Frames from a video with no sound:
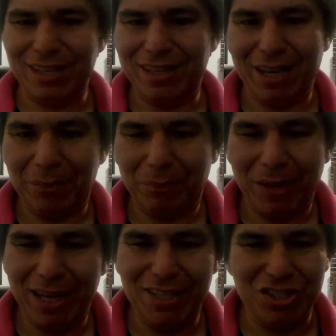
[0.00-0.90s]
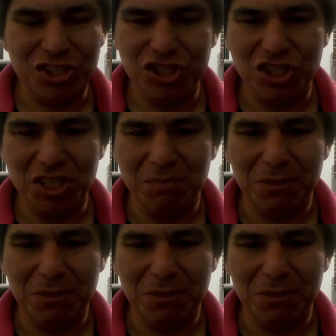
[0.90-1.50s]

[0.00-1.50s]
they get paid cheap,